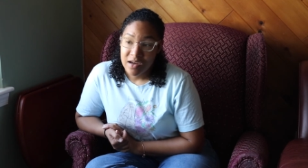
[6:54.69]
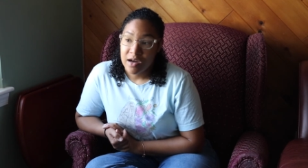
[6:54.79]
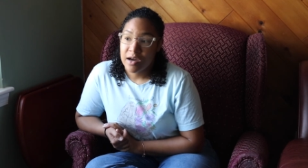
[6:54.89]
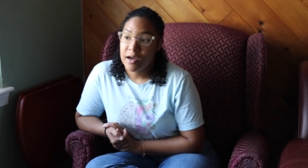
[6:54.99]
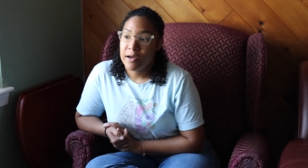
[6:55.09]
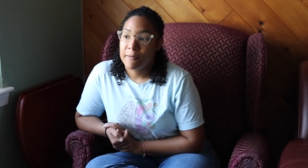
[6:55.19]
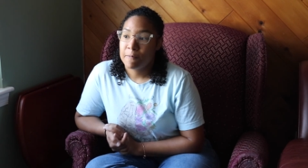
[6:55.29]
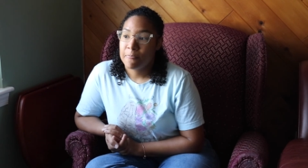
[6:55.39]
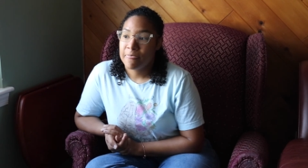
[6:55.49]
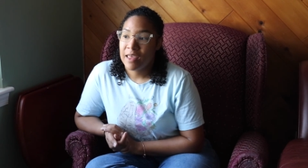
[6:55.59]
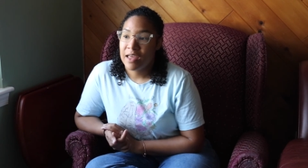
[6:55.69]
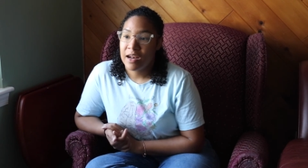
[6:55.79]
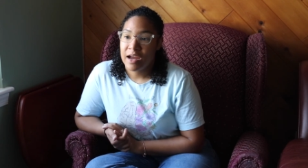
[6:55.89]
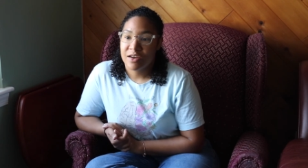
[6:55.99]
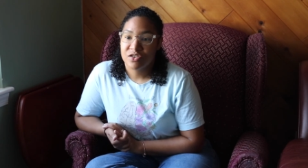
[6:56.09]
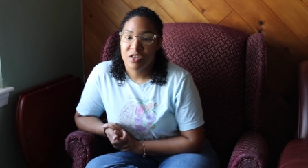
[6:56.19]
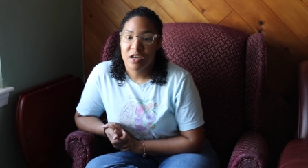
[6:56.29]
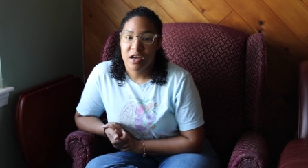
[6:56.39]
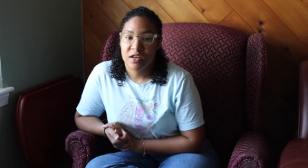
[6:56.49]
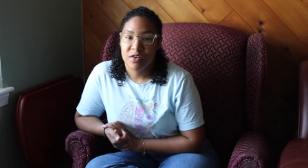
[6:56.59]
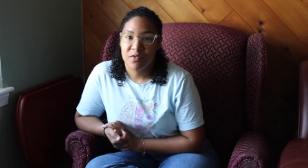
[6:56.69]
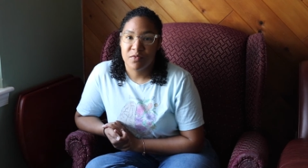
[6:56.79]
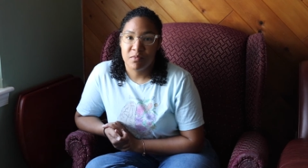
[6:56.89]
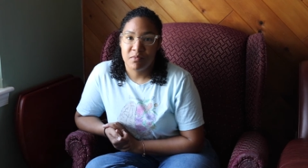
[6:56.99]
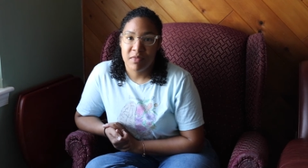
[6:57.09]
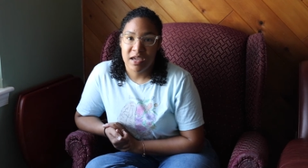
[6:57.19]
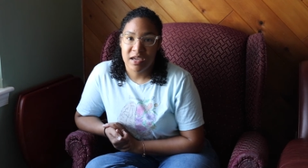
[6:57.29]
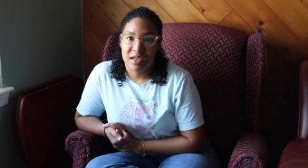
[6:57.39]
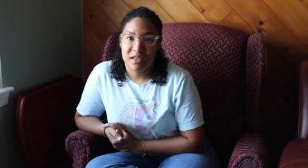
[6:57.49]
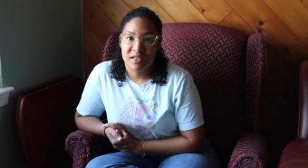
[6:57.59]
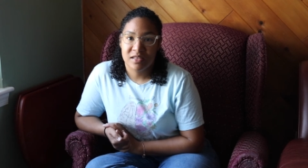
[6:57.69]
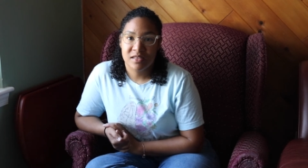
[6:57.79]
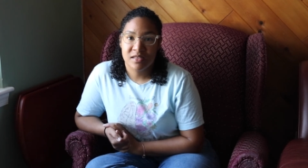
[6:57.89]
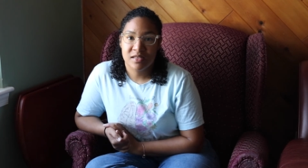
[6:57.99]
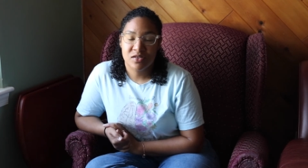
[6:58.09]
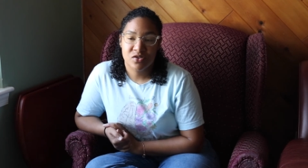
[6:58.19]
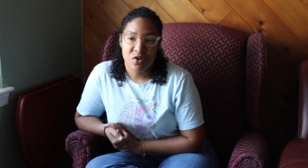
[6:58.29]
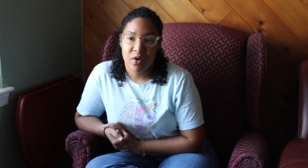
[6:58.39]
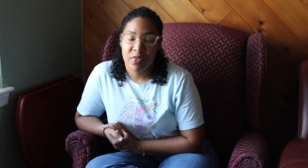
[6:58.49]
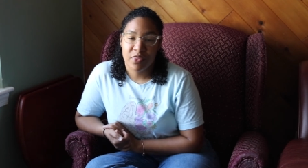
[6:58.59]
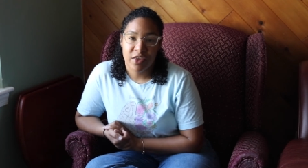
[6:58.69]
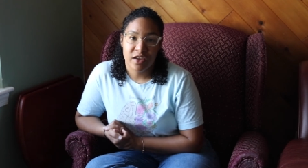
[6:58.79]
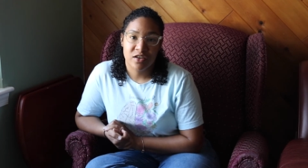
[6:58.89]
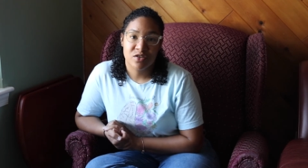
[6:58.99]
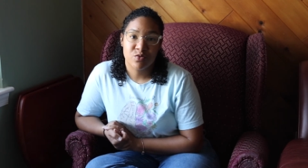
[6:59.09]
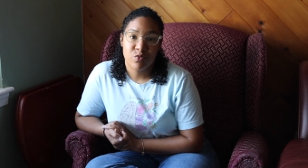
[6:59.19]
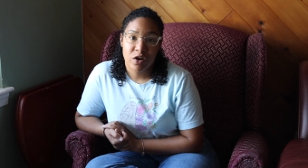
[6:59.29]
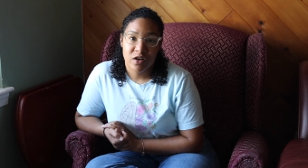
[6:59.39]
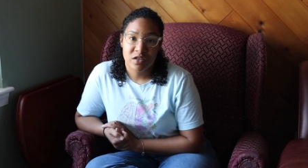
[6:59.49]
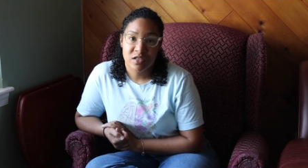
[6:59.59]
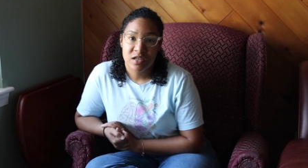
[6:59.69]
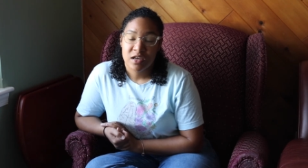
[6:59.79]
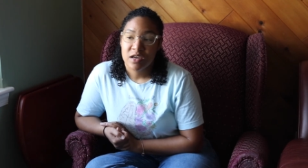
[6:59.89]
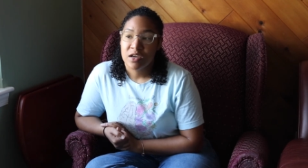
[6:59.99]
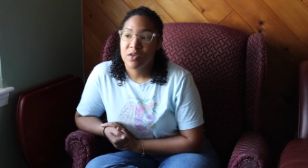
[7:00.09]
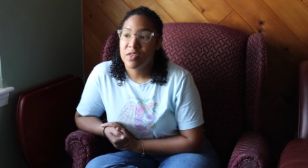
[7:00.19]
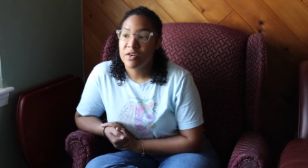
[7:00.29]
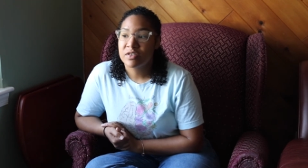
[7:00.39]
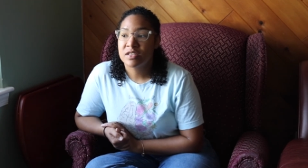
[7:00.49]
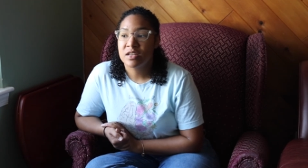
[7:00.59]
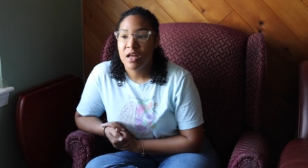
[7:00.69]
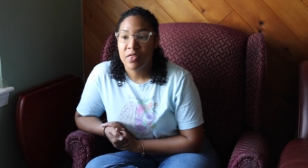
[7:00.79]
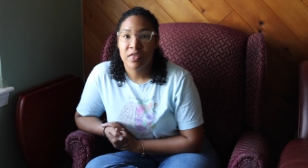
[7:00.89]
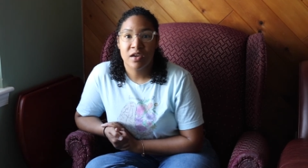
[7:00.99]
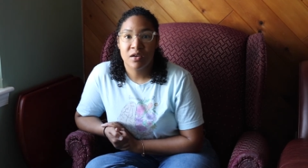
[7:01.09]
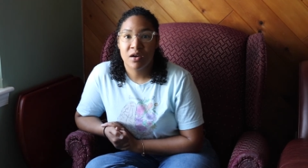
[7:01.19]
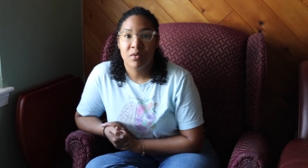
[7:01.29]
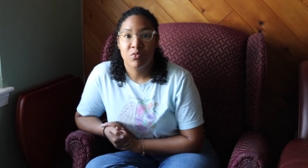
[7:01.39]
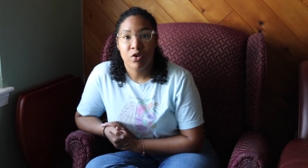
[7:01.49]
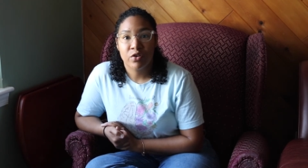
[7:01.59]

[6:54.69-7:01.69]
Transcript: um, it actually kind of made certain things worse. There is nothing more